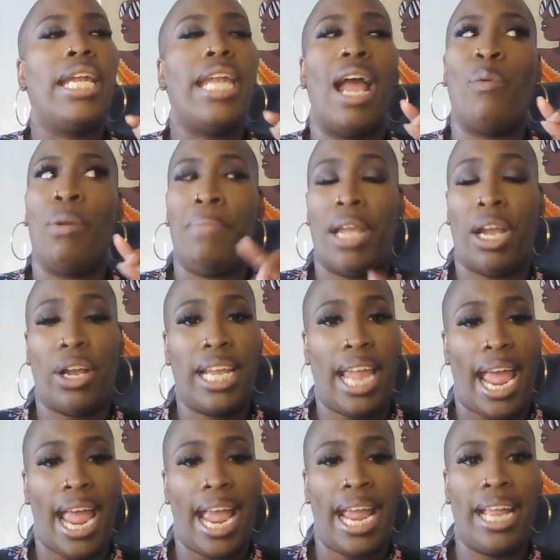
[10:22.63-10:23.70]
Now, with Mary
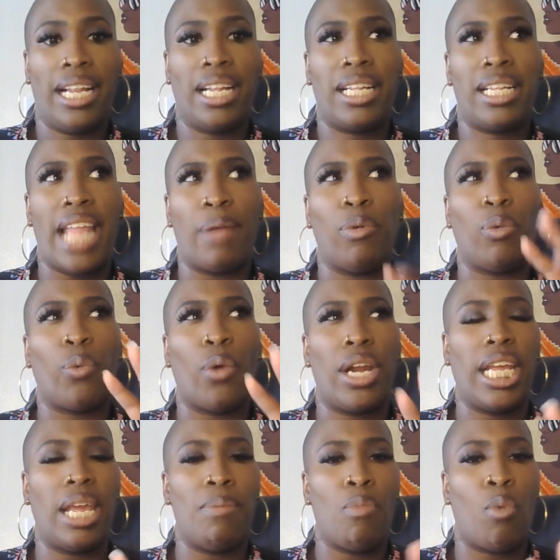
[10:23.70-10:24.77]
Kay, they were
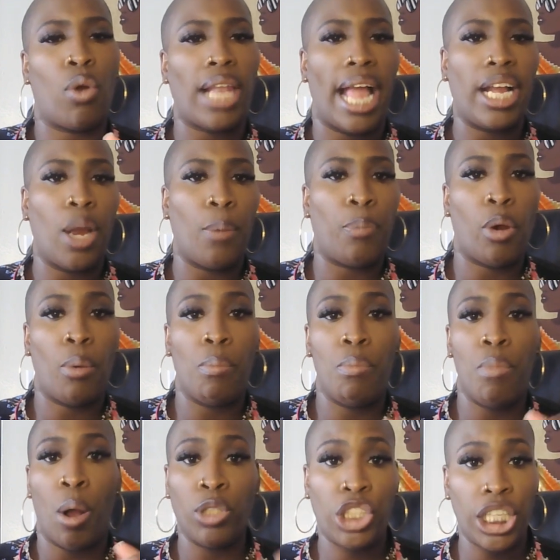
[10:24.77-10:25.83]
running it more like a
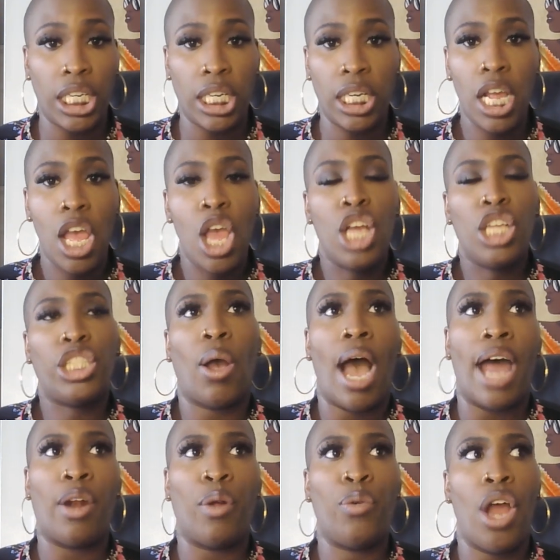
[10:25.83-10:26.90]
promotion. So
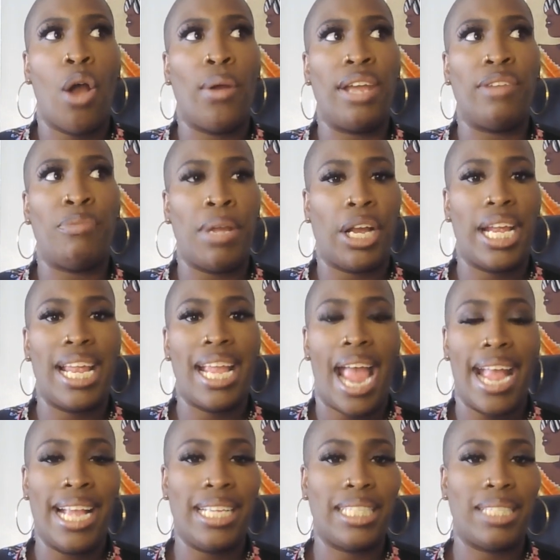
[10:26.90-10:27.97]
I don't know if Mary
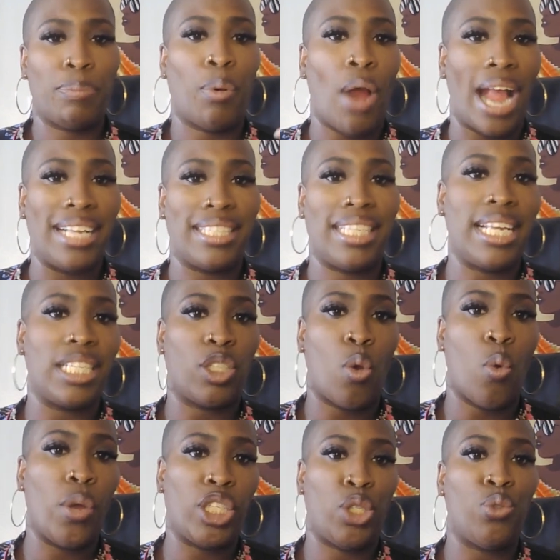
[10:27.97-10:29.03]
Kay's pricing is
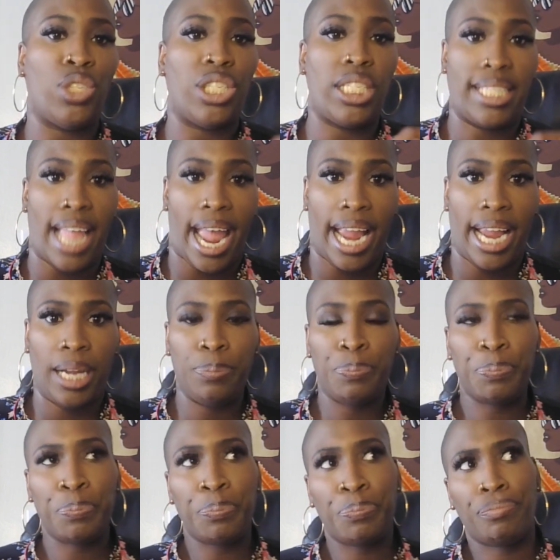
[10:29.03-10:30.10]
going to stay
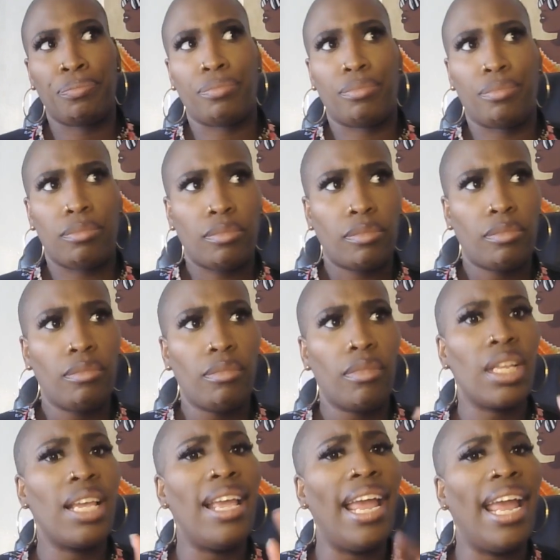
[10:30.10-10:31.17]

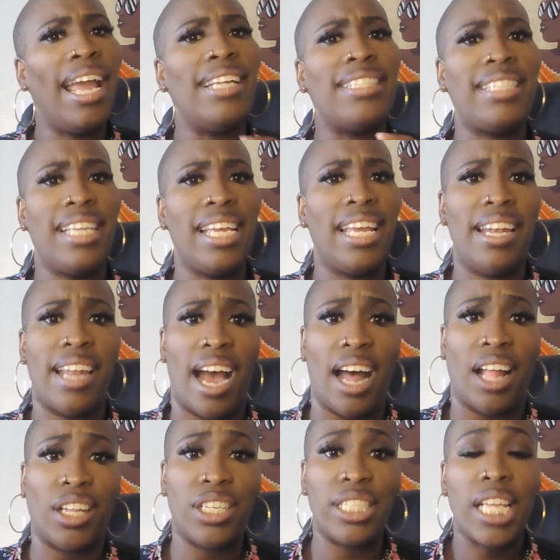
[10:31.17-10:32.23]
at
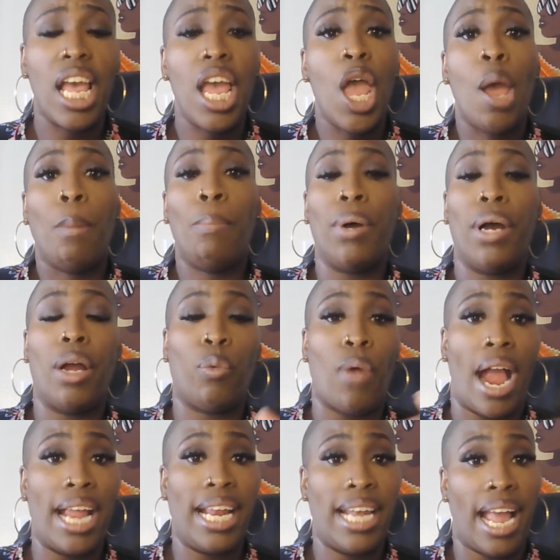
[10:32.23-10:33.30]
$10. But
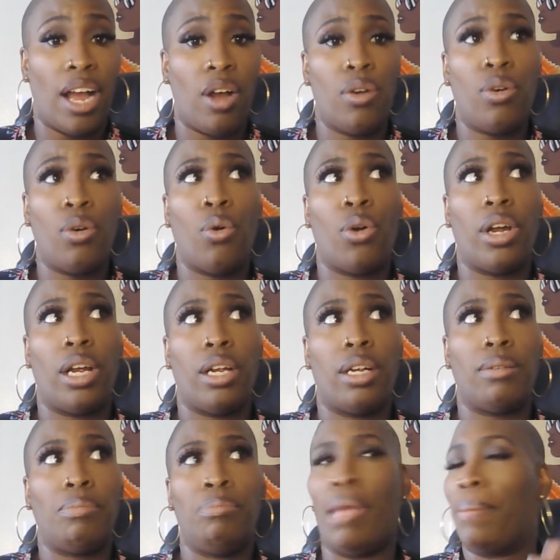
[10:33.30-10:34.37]
right now,
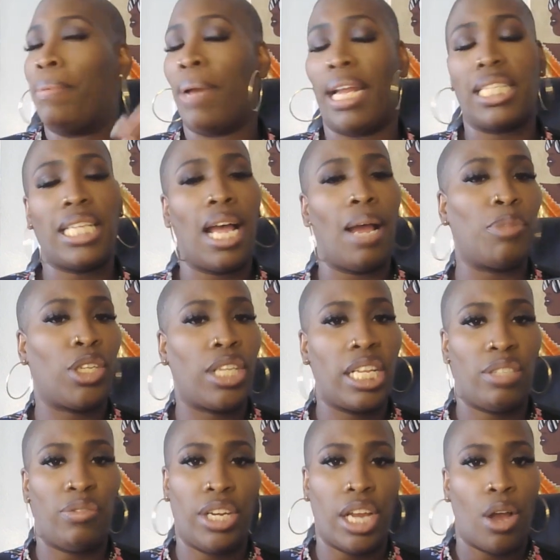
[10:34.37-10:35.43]
or maybe by the time
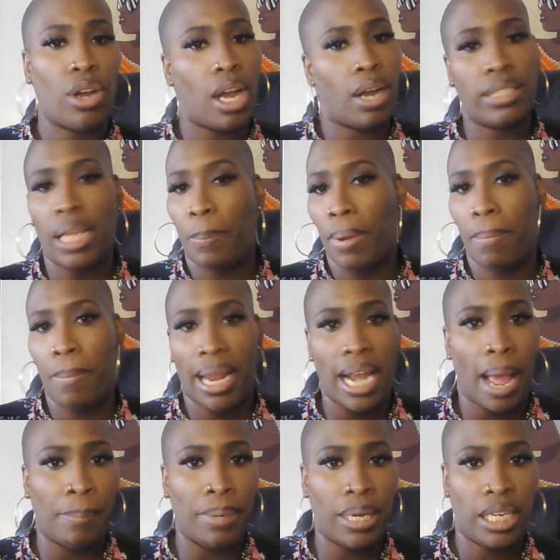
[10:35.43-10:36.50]
this video goes up, it may
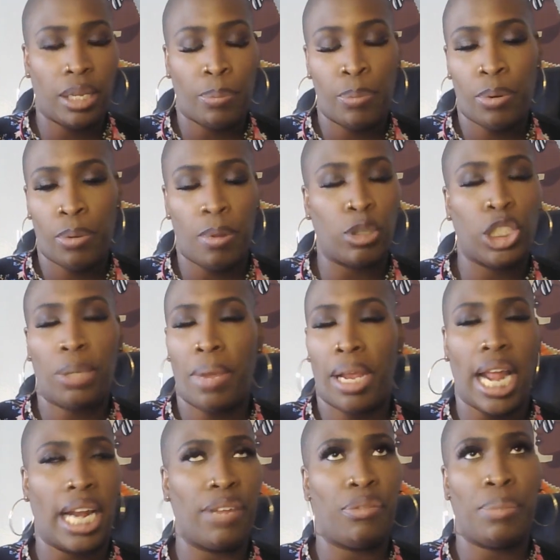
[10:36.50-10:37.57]
not be, the promotion may
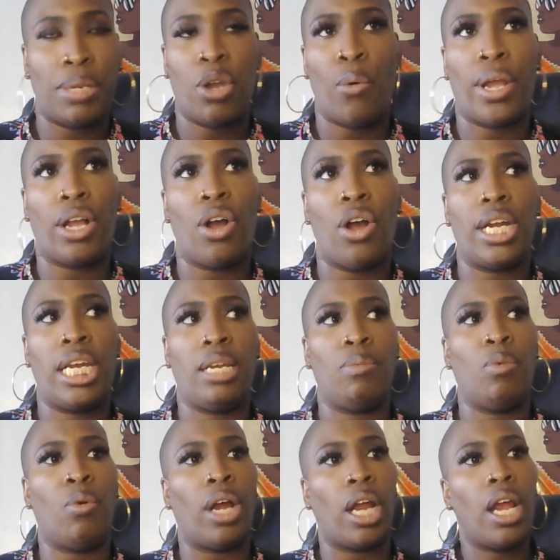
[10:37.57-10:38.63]
not even be going on
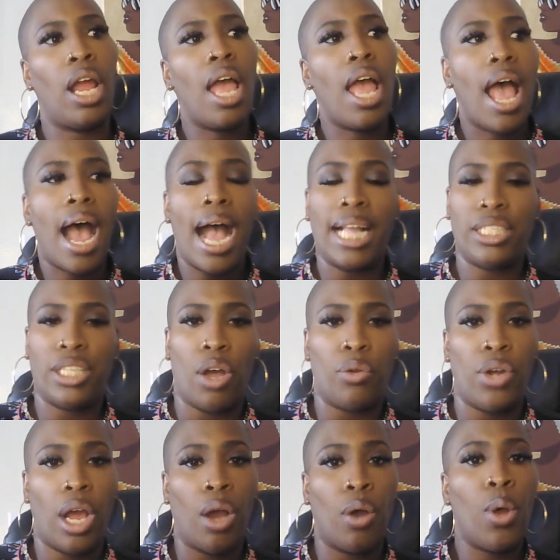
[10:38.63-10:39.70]
anymore. I
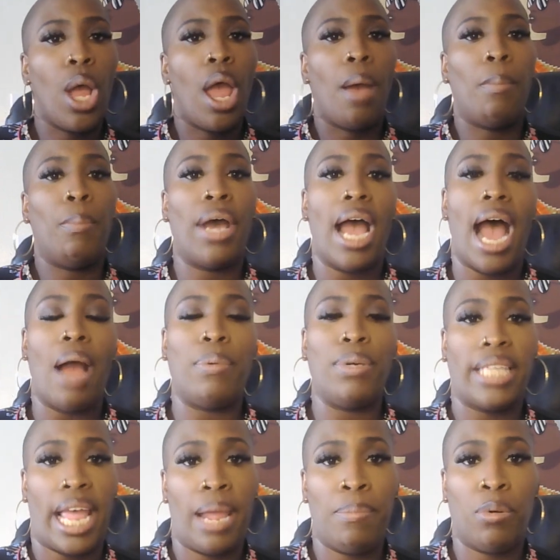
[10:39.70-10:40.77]
don't know. But I
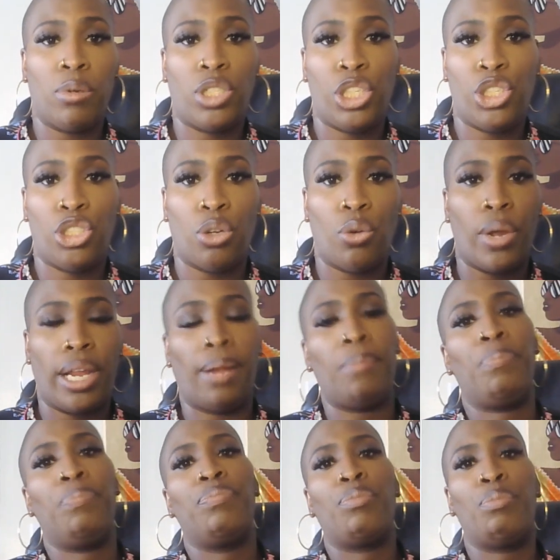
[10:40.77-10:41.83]
was able to
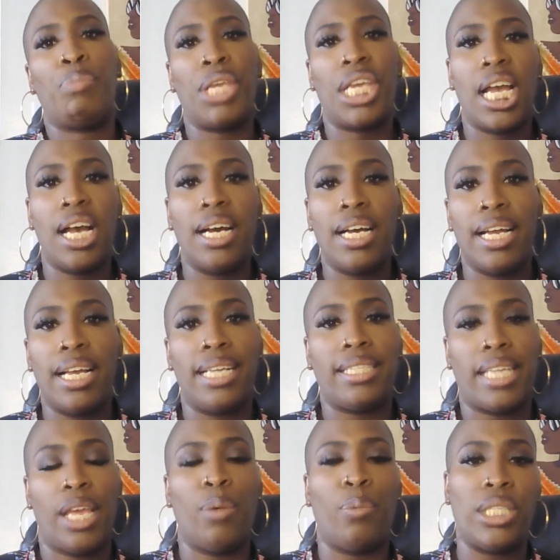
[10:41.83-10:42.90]
join
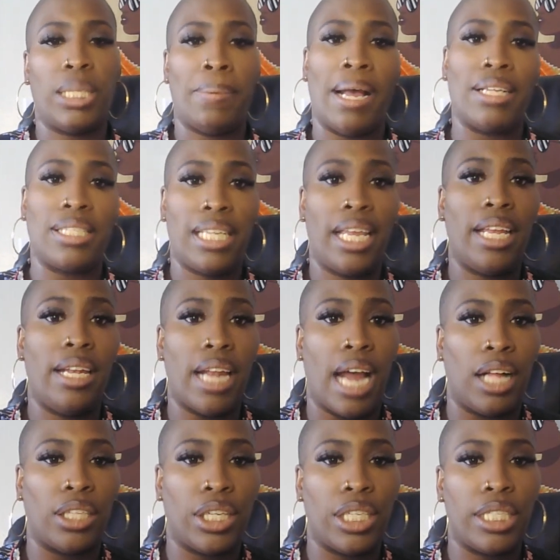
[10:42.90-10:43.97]
because it was about
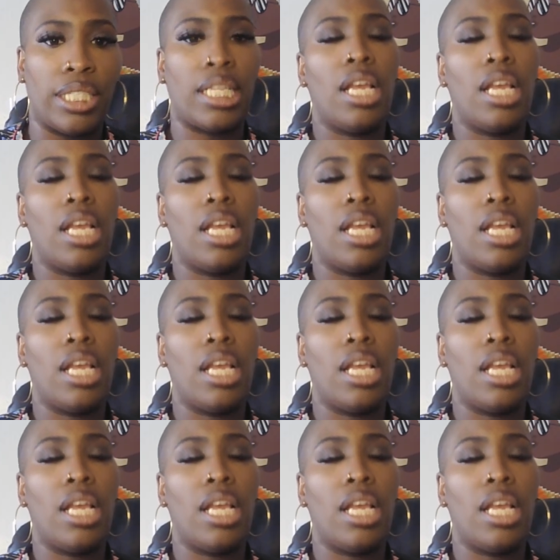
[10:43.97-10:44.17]
$10.